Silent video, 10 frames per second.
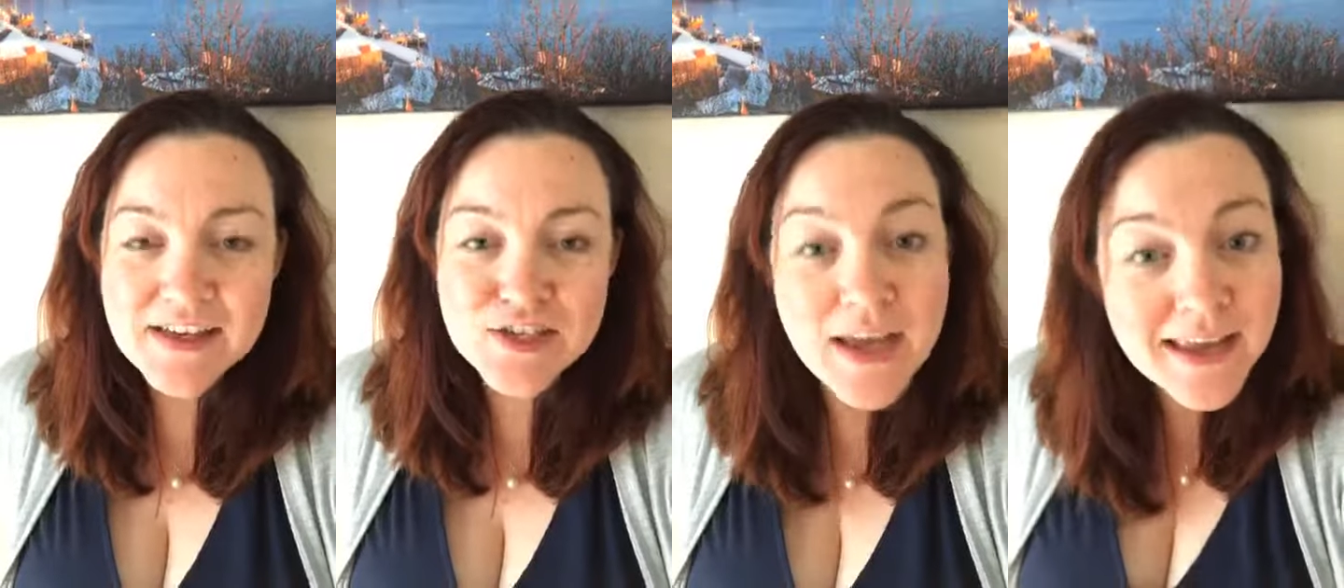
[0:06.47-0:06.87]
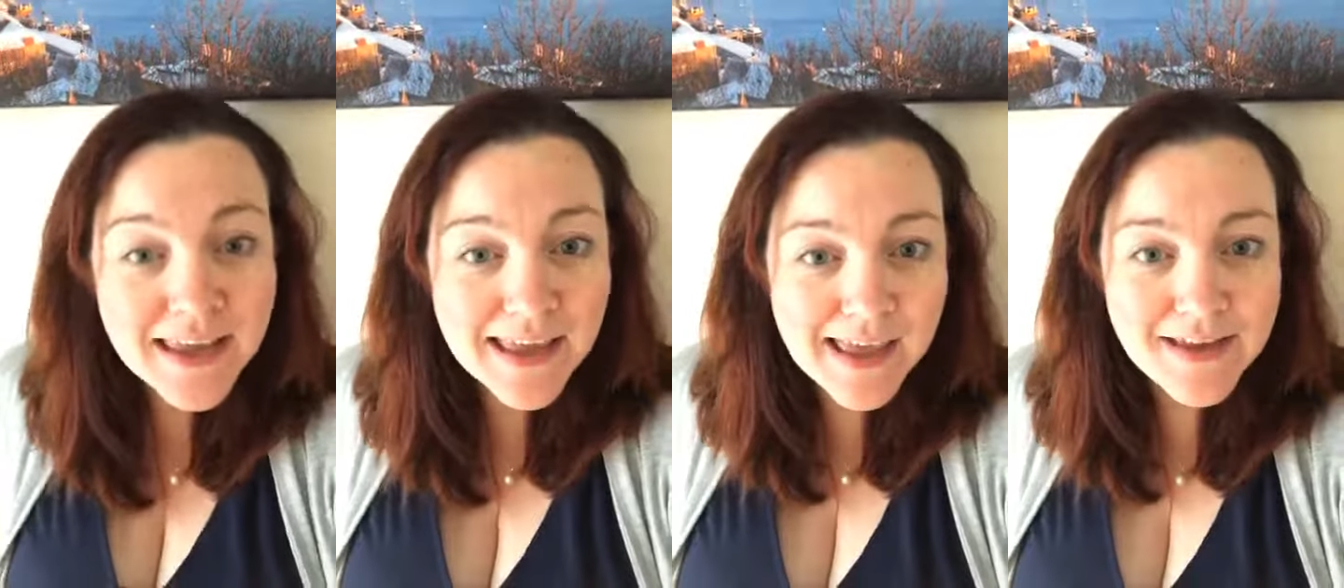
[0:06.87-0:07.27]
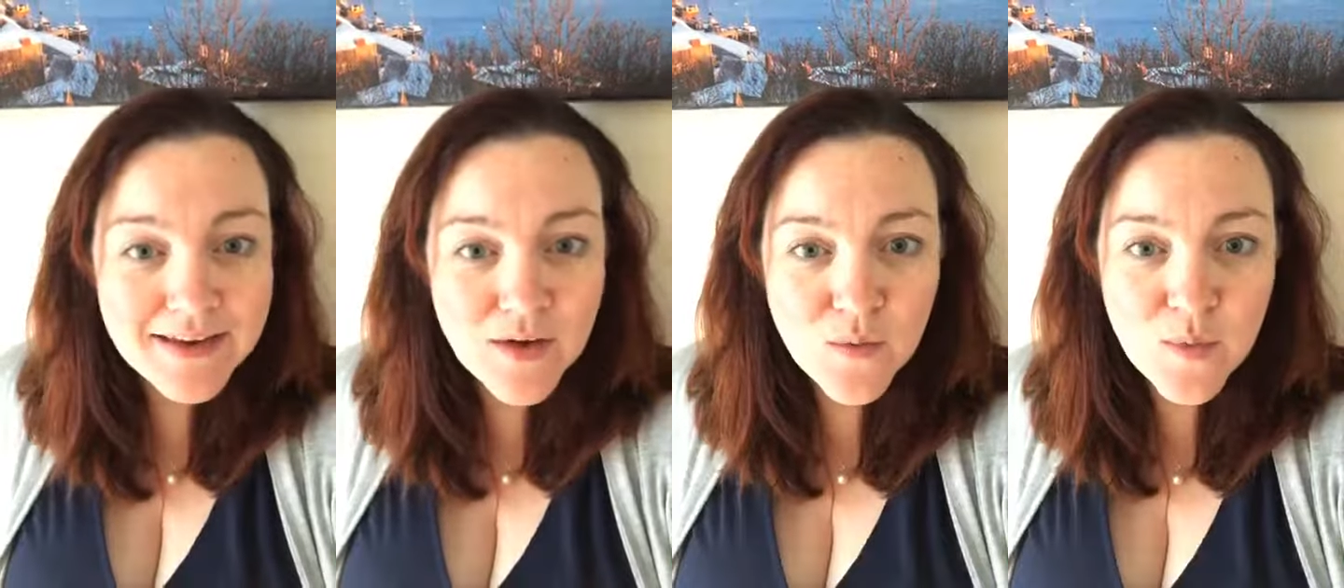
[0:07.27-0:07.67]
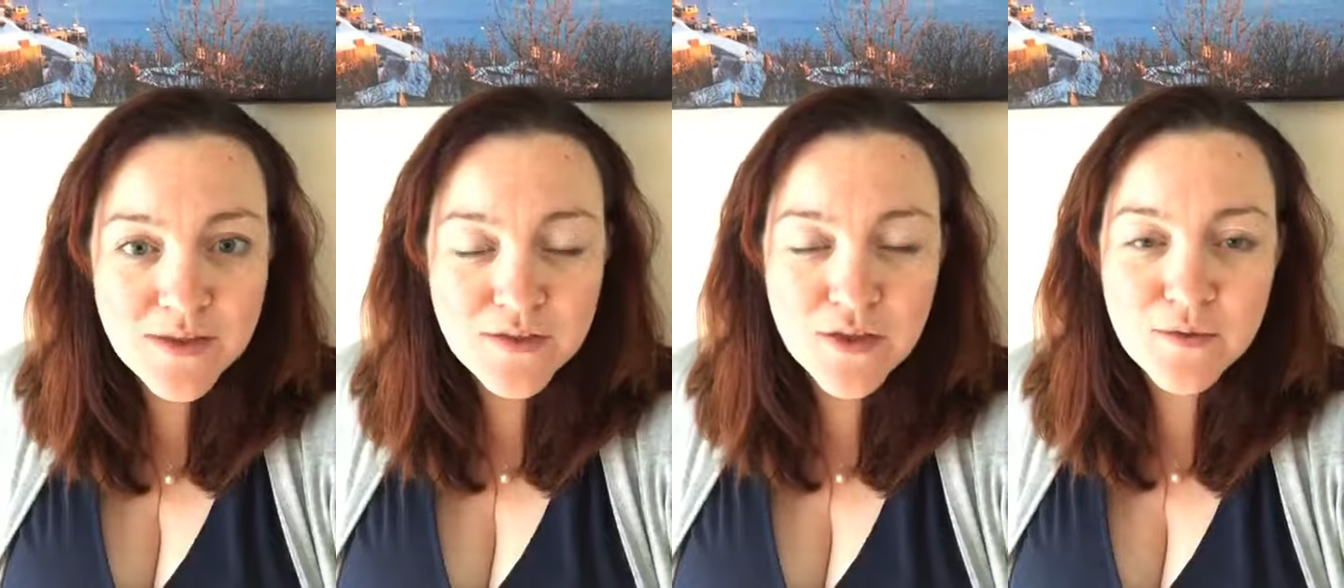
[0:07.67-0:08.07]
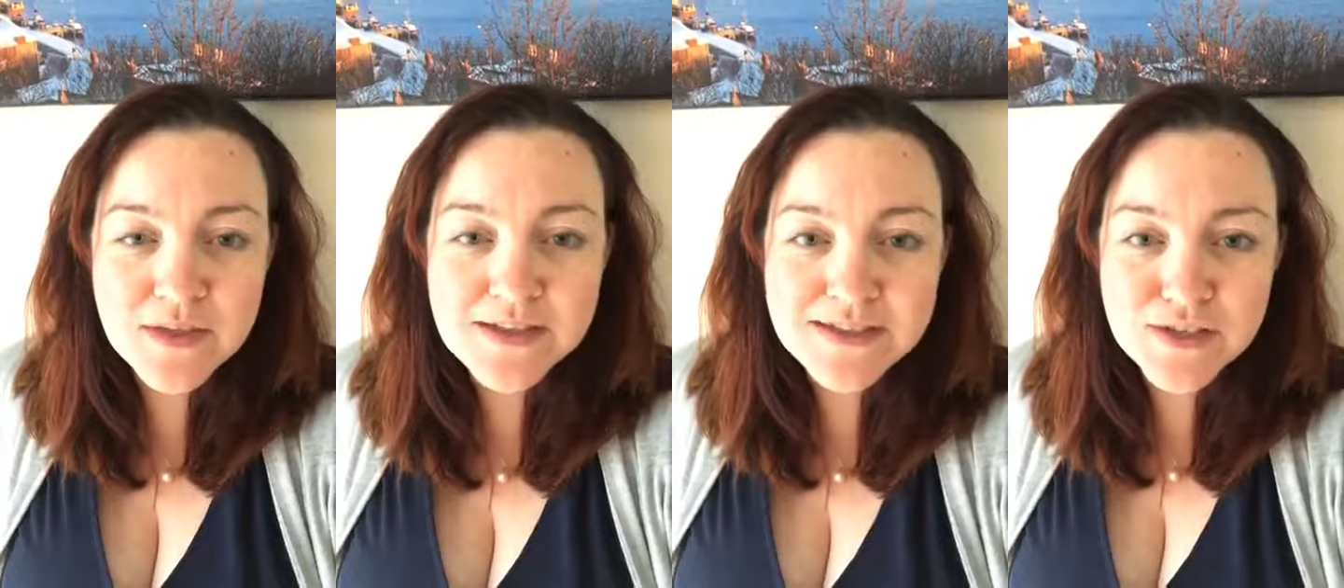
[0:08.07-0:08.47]
checking in with you
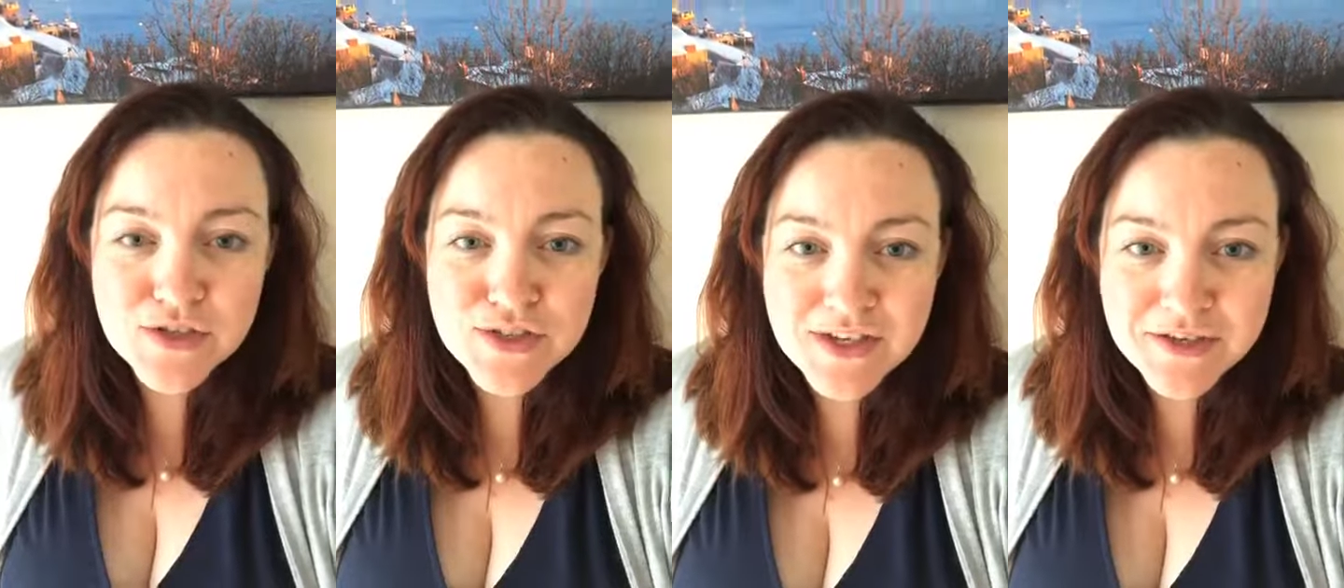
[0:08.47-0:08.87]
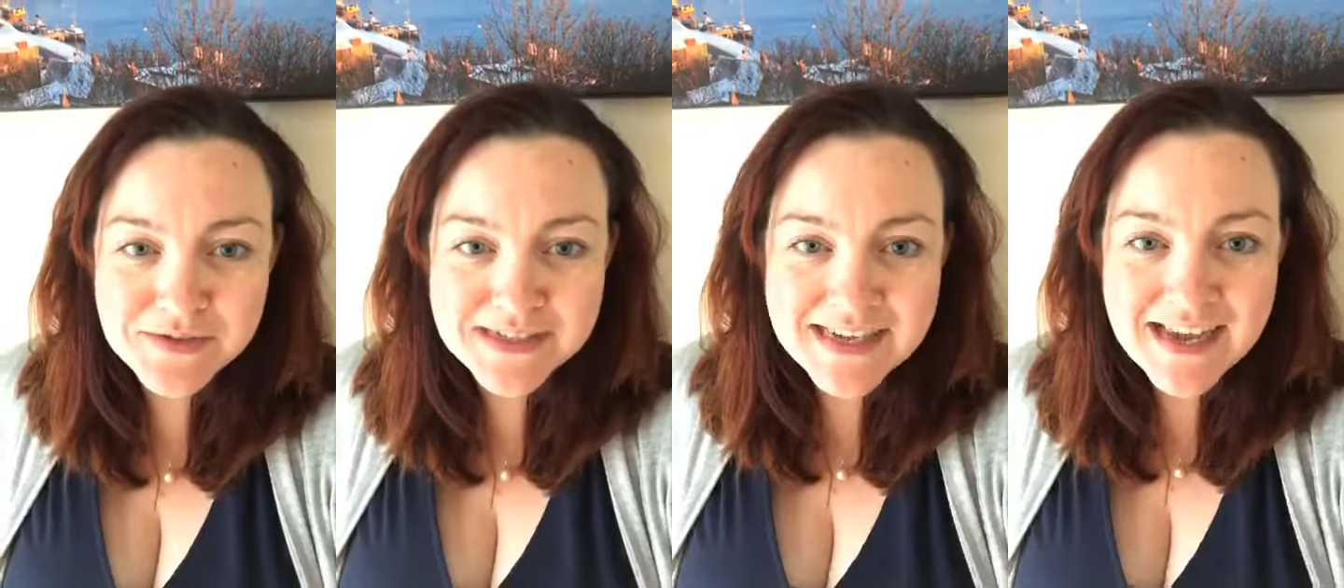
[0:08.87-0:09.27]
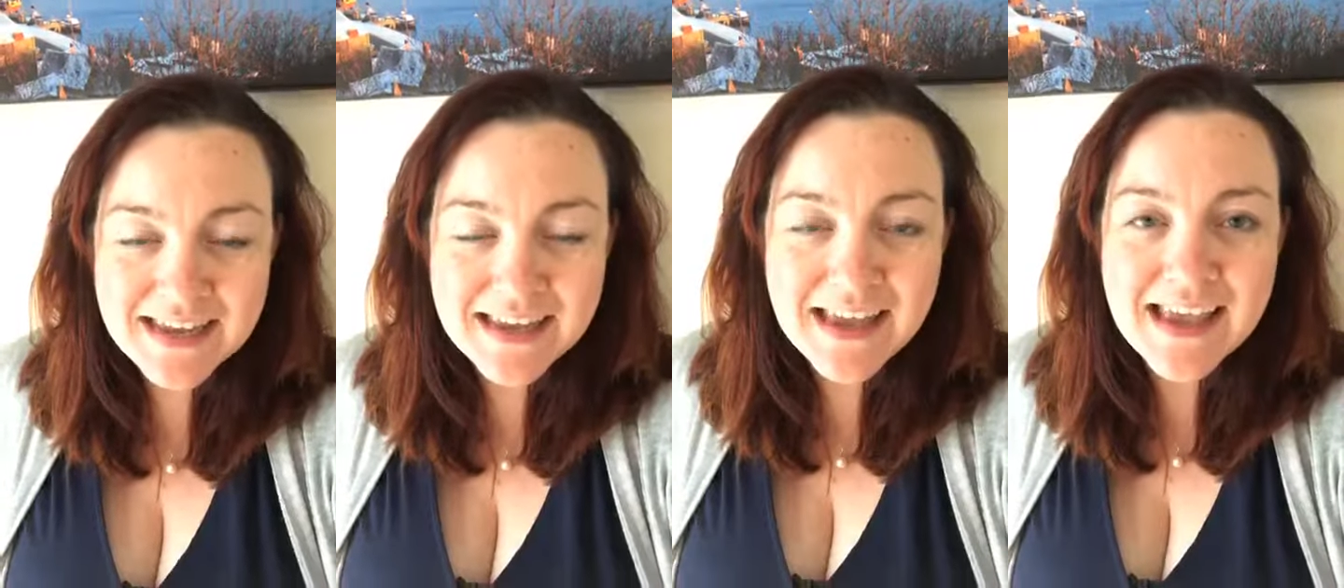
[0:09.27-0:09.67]
this Tuesday